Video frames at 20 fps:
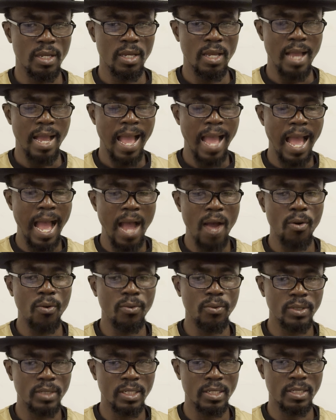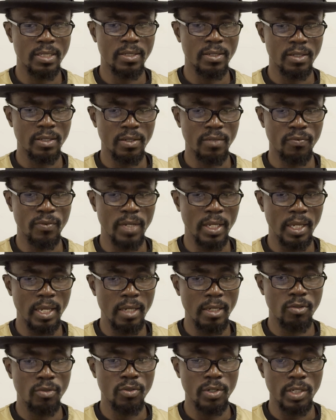how this
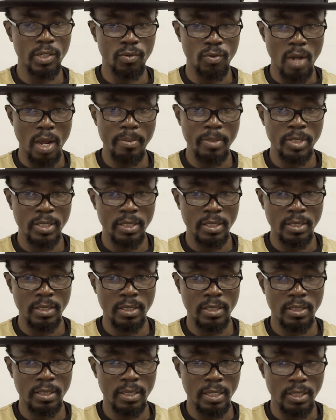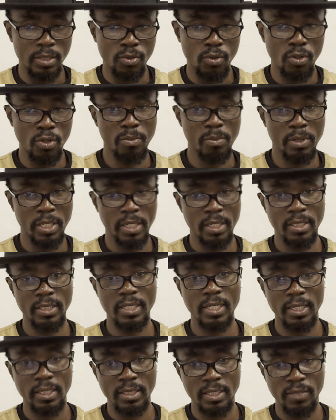volcano eruptions is going to be
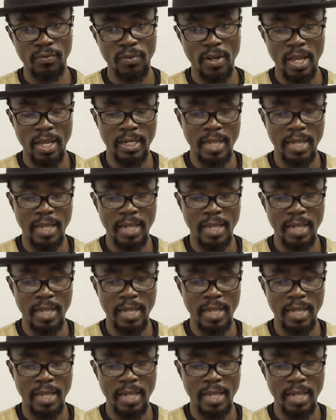intensified,